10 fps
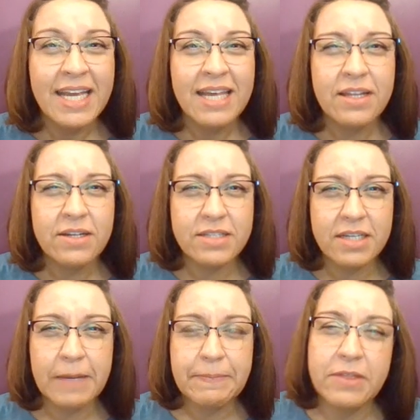There's
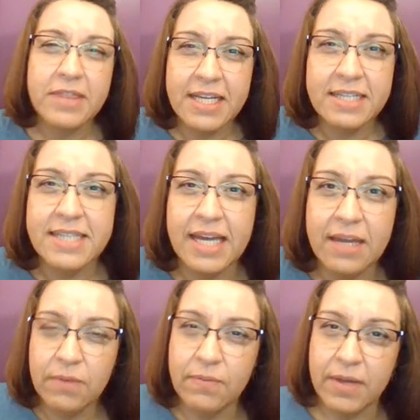a couple things
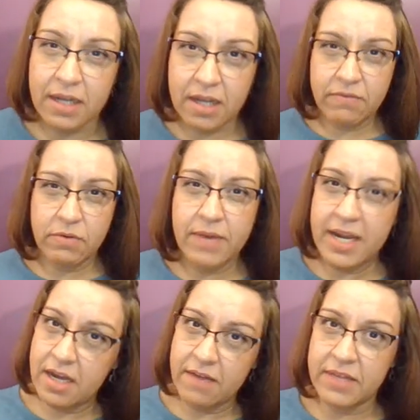that we want to cover
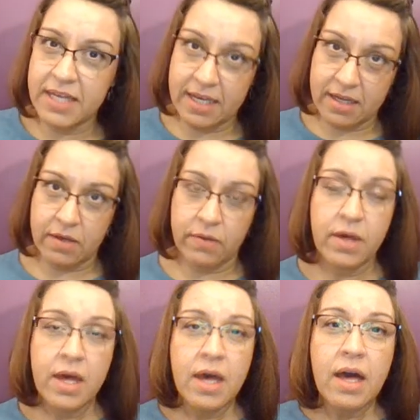right off the get-go.
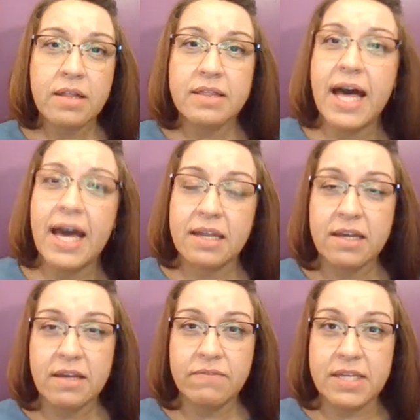A lot
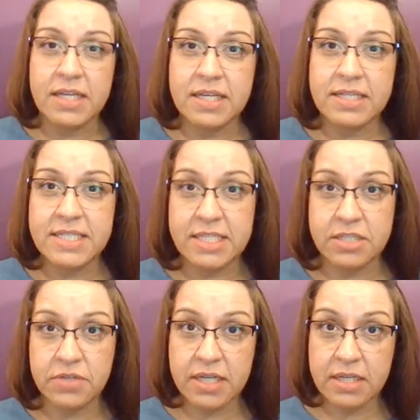of the
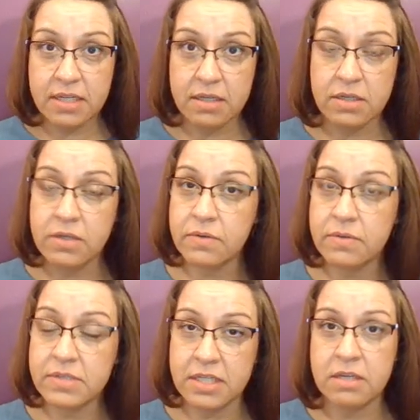district
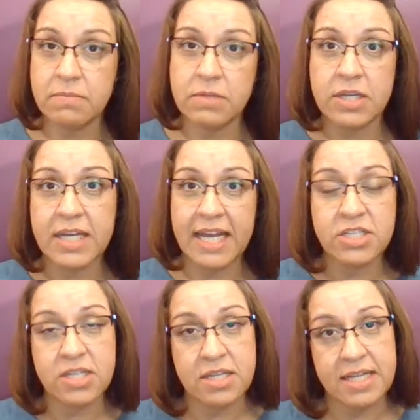news and
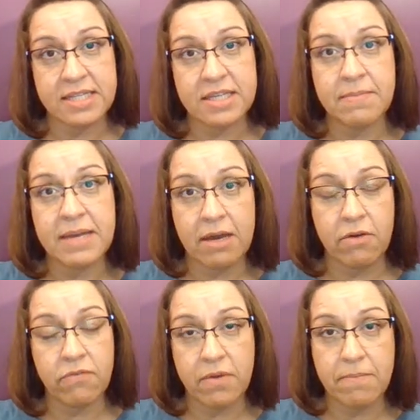communication that's coming
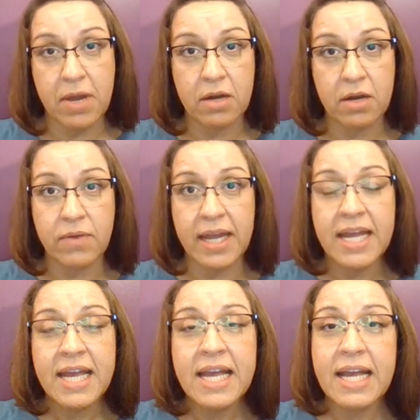out from
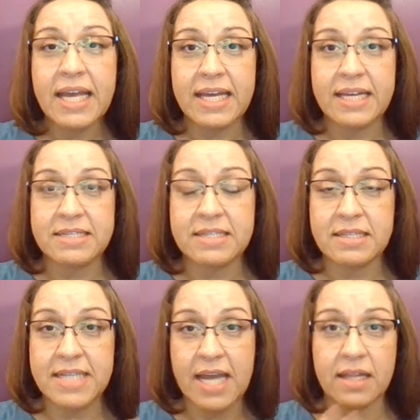Parkway is
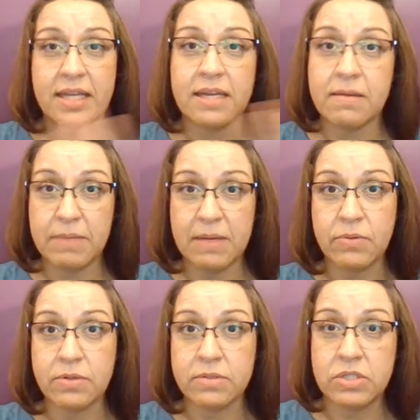telling
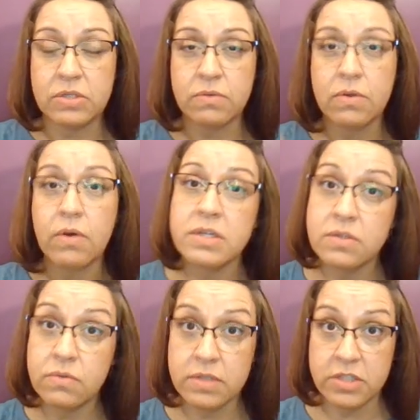people to go to
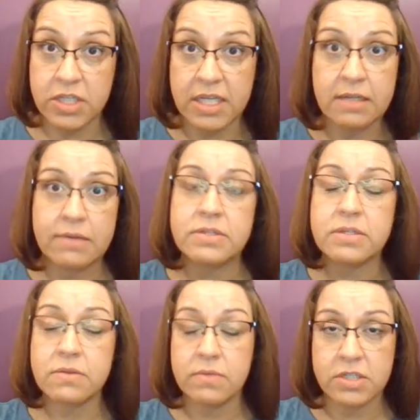Schoology,
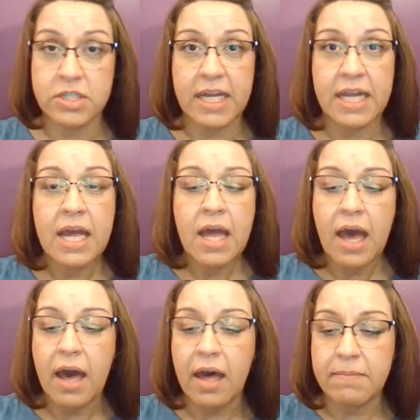use Schoology.
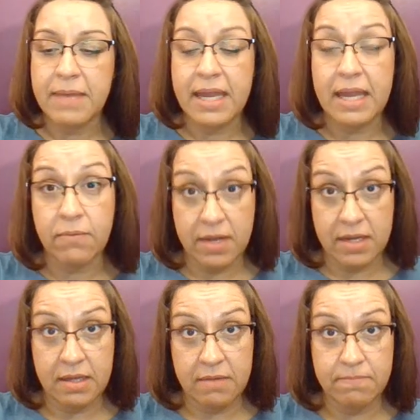And I want
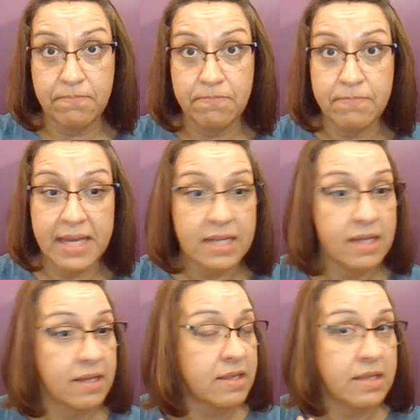to make
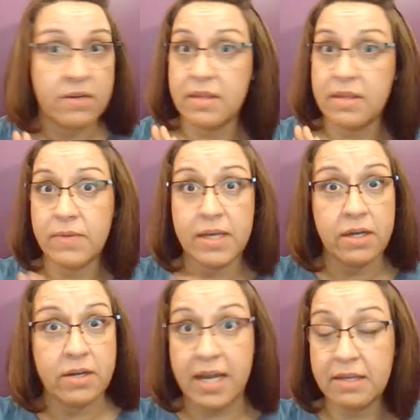it clear that we
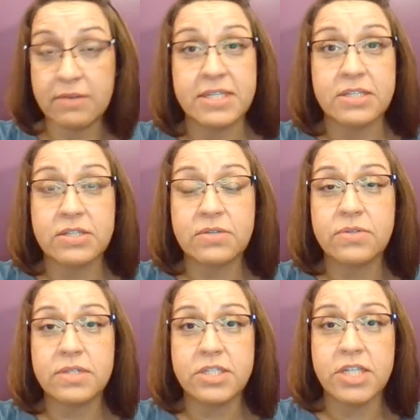are not using
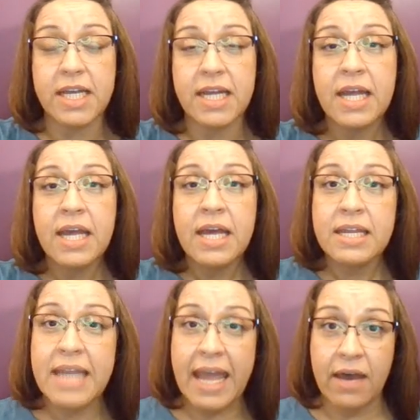Schoology.
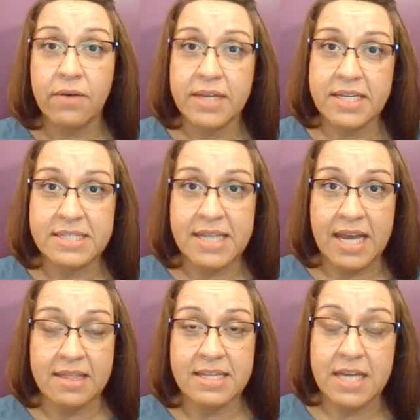Now is
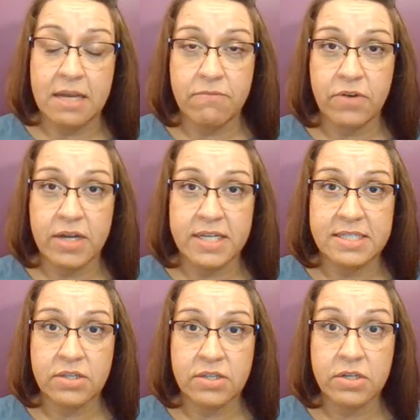not the time for
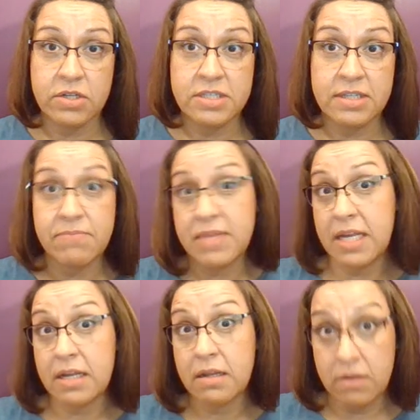us to learn
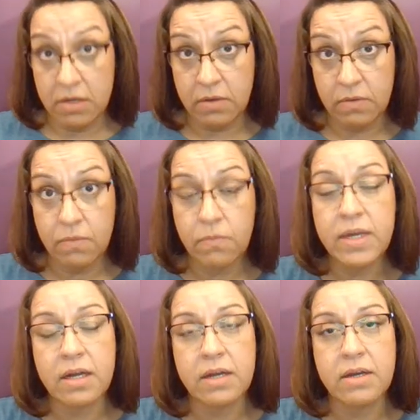something new.
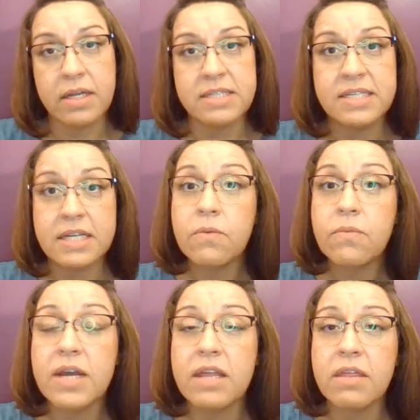We are going to stick
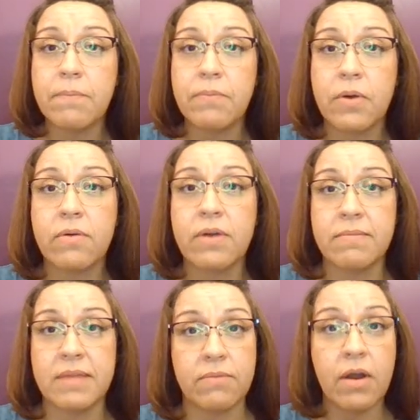with a program
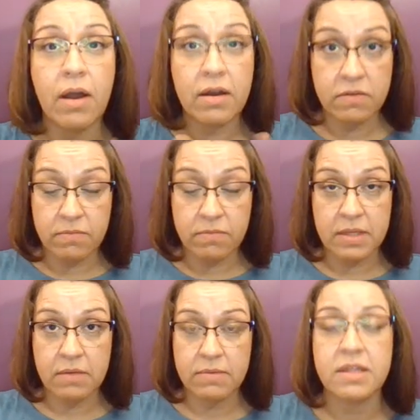that we're already
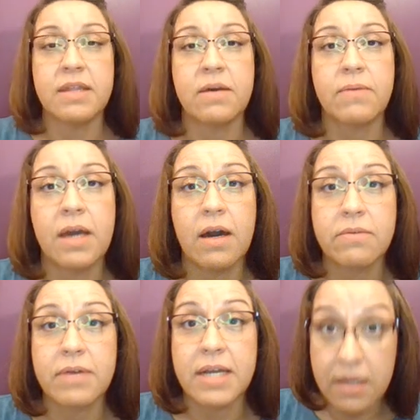familiar with and that we
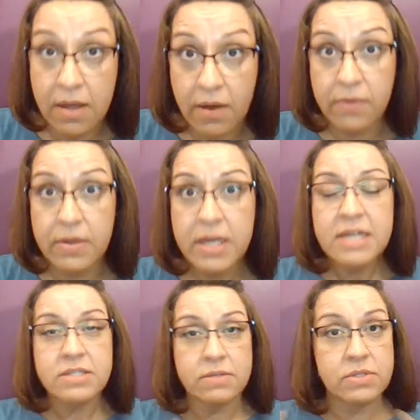already know.
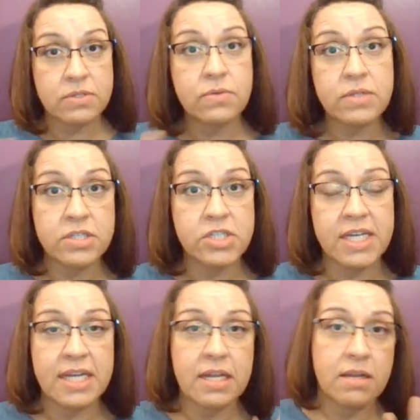So
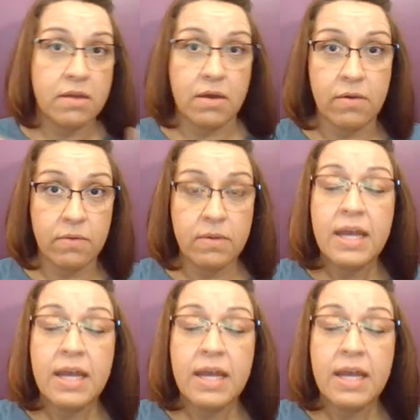Schoology, no.